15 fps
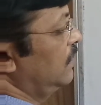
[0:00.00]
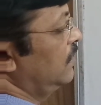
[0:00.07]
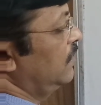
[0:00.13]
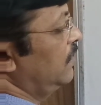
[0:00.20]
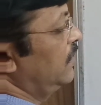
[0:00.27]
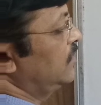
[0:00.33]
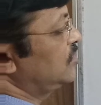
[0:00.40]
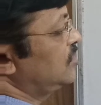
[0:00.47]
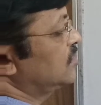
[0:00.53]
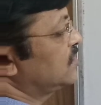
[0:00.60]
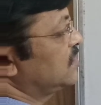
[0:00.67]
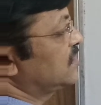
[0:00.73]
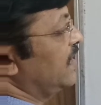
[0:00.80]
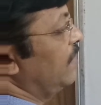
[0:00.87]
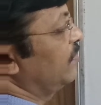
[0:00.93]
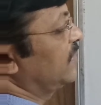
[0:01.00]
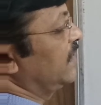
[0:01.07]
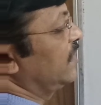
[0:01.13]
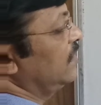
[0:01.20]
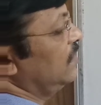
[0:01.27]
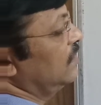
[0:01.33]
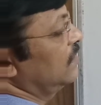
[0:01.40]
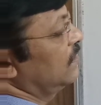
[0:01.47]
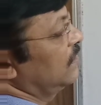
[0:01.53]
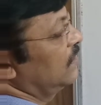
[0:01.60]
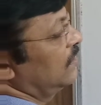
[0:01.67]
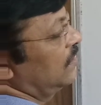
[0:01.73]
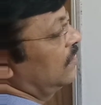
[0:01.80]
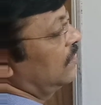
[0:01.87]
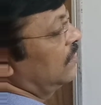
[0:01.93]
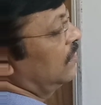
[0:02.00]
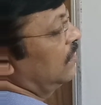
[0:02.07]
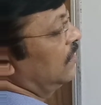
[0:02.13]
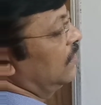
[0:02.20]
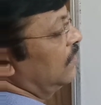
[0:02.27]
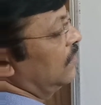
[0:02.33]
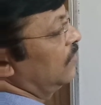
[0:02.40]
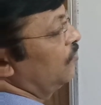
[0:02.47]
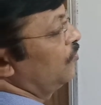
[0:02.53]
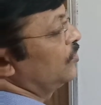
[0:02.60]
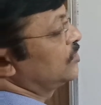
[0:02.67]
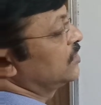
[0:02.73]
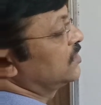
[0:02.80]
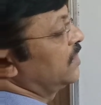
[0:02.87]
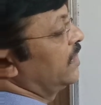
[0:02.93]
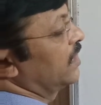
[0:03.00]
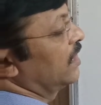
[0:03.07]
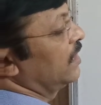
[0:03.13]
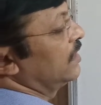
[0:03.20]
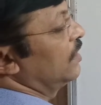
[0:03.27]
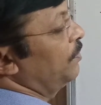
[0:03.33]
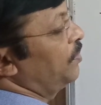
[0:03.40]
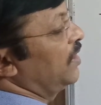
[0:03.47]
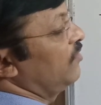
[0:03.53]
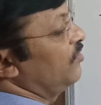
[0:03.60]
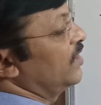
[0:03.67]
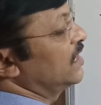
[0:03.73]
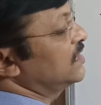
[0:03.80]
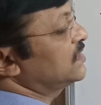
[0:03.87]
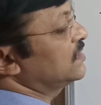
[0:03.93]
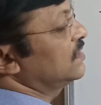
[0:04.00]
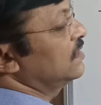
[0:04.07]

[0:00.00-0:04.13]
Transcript: It's just the same thing which is written in the previous.